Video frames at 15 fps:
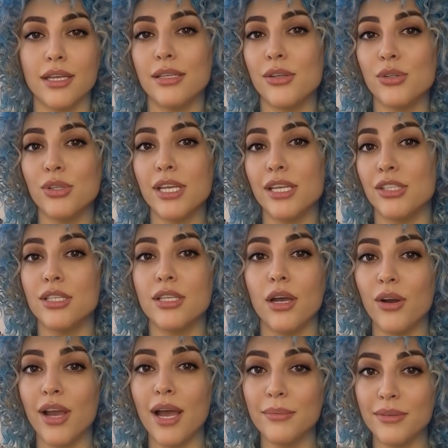You need to know
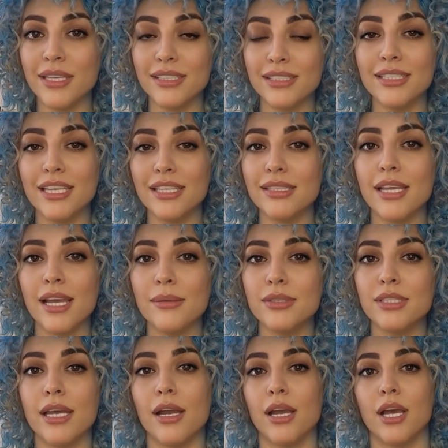how many skin types
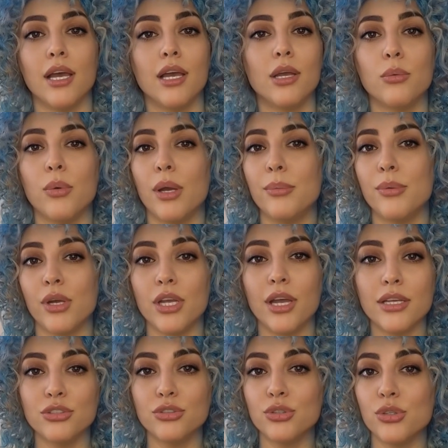there are and what
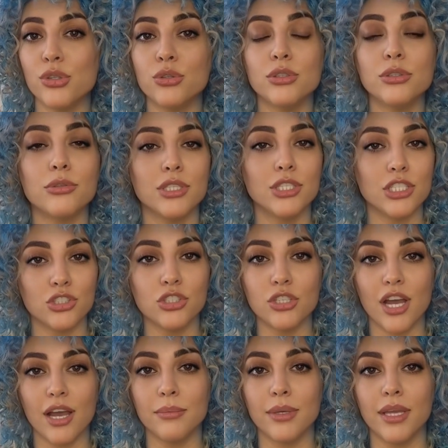products to use for each
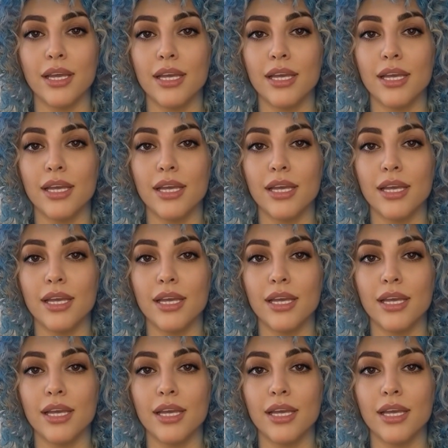type,